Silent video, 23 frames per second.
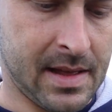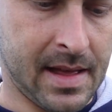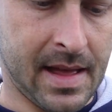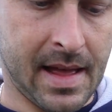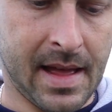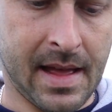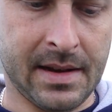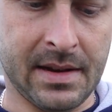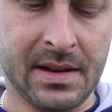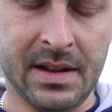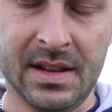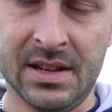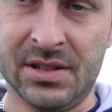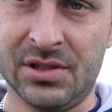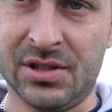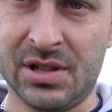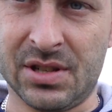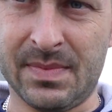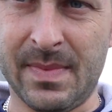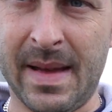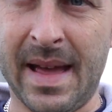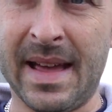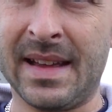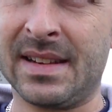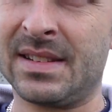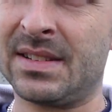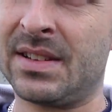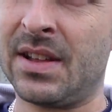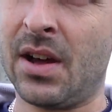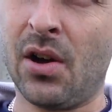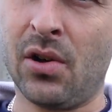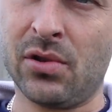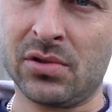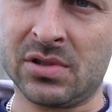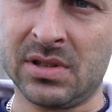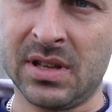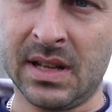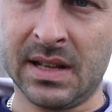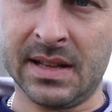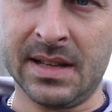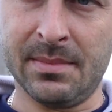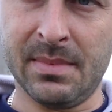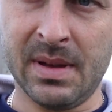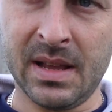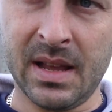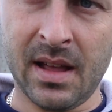and it just makes the hole
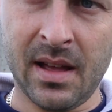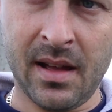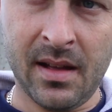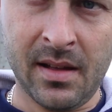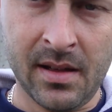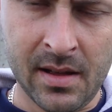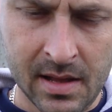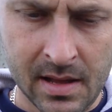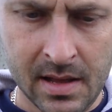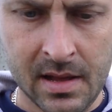slightly bigger,